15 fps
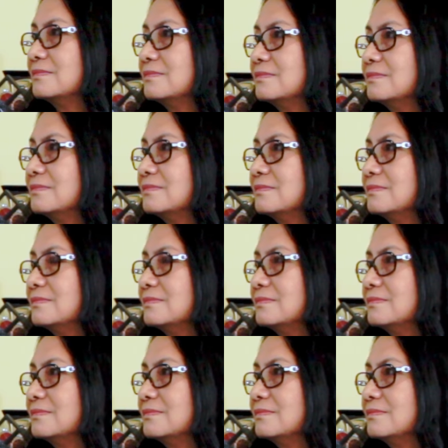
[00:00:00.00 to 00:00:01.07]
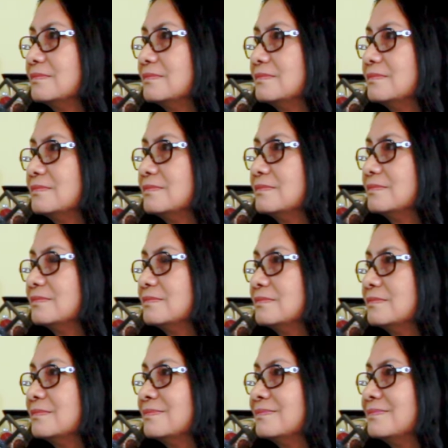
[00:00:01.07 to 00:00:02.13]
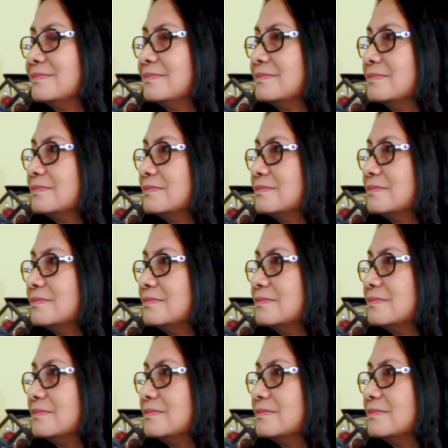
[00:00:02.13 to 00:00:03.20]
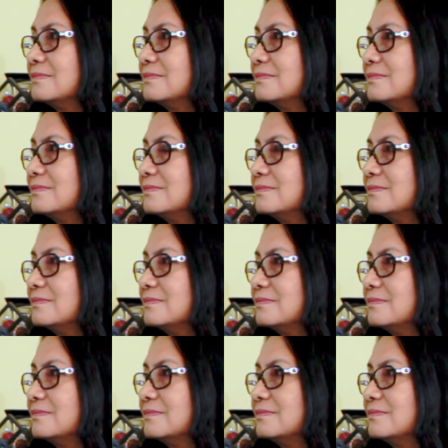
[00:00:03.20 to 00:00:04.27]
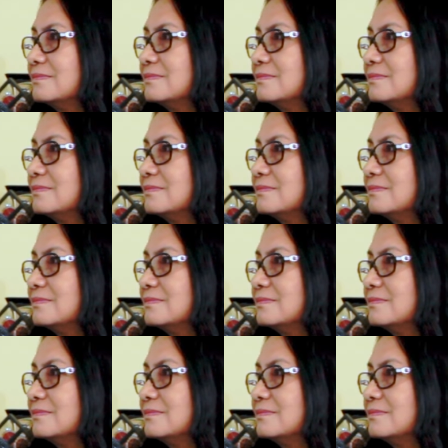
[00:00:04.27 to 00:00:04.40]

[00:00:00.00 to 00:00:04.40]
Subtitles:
No words are spoken by the person on screen.